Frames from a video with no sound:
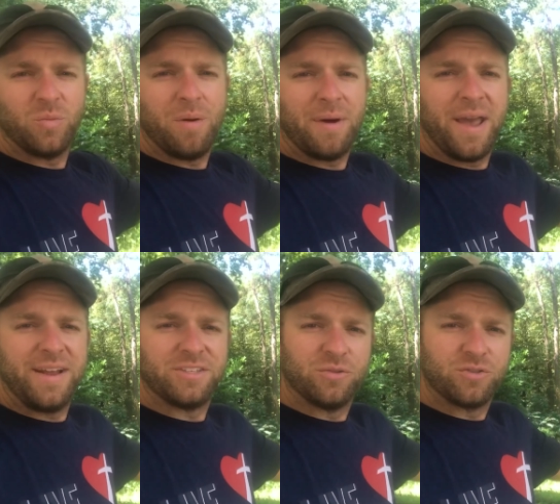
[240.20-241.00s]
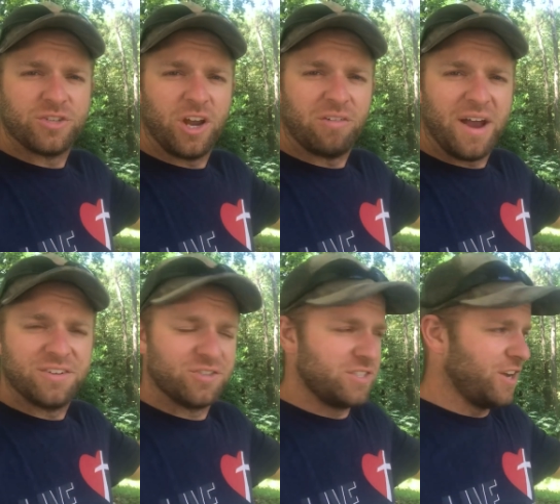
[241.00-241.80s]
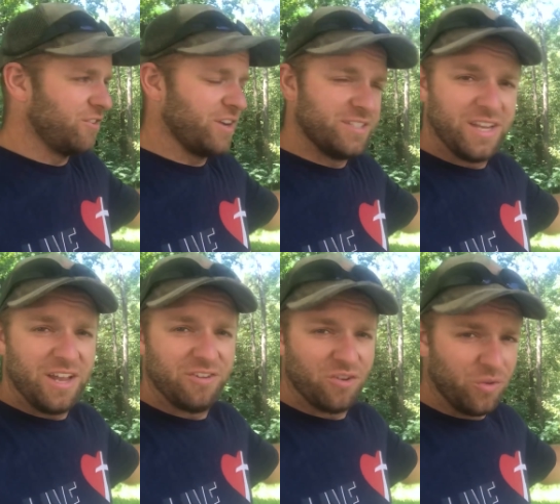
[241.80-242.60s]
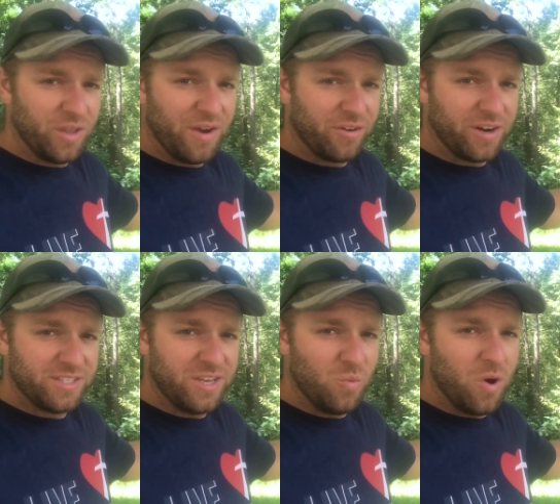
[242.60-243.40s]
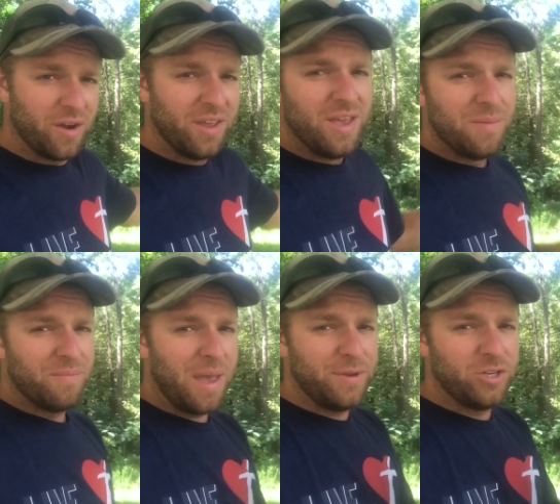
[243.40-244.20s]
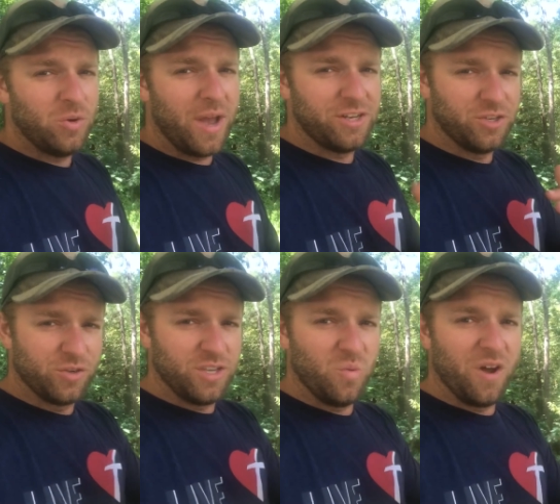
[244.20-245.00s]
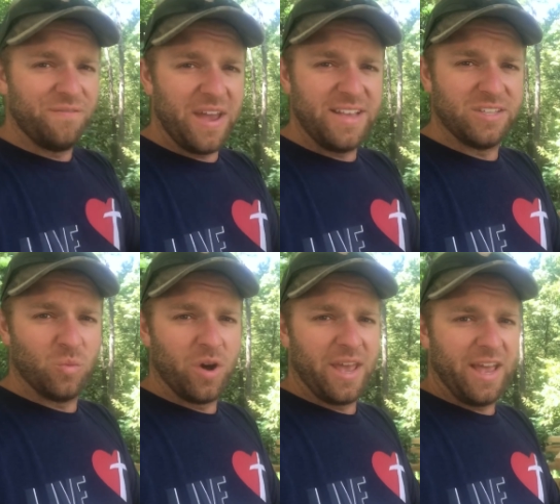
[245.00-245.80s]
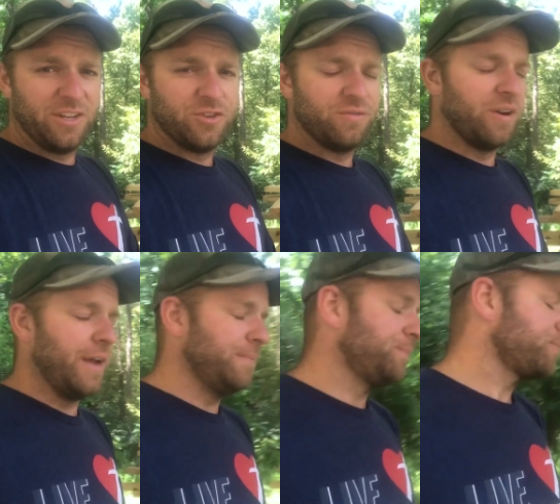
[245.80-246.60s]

and 1x8s, those are stair risers and stair treads. Again, you're only ever going to see one, maybe two edges. You'll see one face and one edge, right?